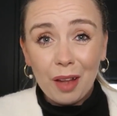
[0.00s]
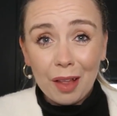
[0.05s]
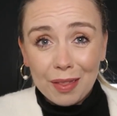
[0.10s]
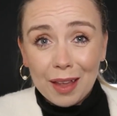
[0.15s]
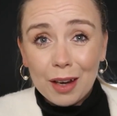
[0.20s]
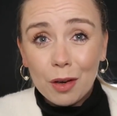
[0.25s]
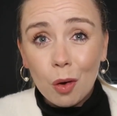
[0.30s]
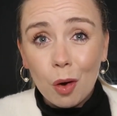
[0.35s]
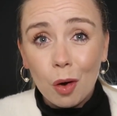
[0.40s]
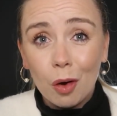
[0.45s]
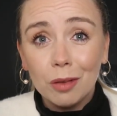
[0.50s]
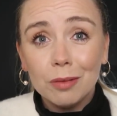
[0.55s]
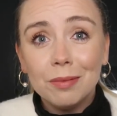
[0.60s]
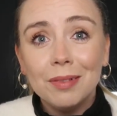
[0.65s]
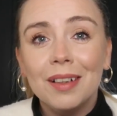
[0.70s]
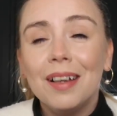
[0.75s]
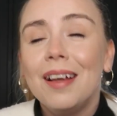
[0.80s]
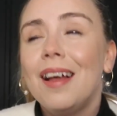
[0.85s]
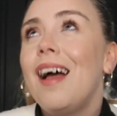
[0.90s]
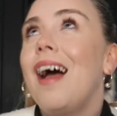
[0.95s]
They're not
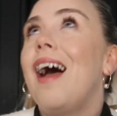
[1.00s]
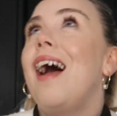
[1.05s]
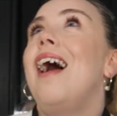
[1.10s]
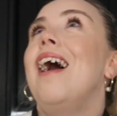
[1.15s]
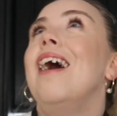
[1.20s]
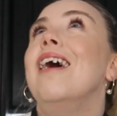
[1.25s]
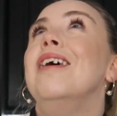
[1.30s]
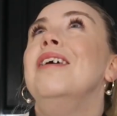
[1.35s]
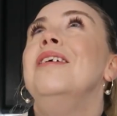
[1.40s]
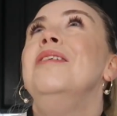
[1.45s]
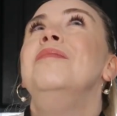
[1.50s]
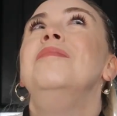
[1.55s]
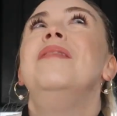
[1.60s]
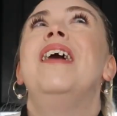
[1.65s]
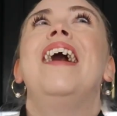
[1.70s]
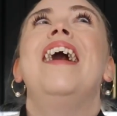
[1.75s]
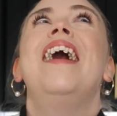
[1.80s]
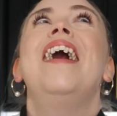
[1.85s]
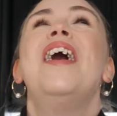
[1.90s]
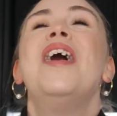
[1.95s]
on,
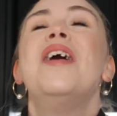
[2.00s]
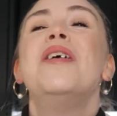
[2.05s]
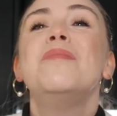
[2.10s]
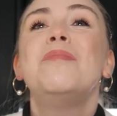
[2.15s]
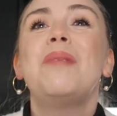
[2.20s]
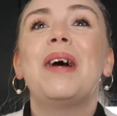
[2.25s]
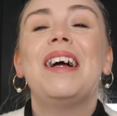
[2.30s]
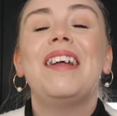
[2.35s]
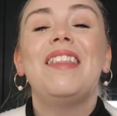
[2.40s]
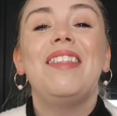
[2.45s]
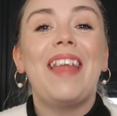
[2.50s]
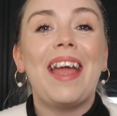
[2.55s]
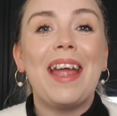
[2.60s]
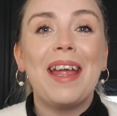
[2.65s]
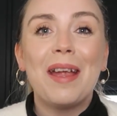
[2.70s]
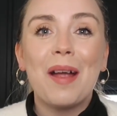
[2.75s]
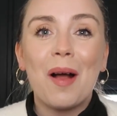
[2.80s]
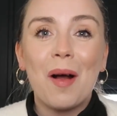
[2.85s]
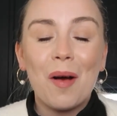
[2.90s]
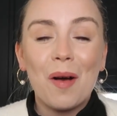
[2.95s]
but
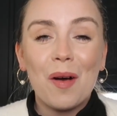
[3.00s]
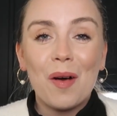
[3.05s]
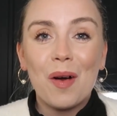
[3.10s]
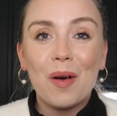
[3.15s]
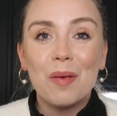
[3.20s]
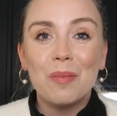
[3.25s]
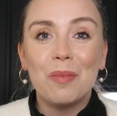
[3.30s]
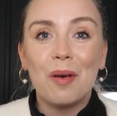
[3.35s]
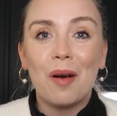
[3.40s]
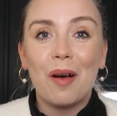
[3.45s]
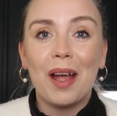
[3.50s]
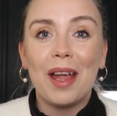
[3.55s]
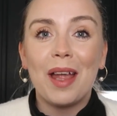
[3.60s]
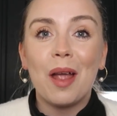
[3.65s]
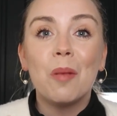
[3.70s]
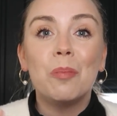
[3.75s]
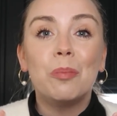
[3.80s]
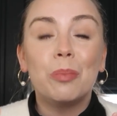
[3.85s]
they are my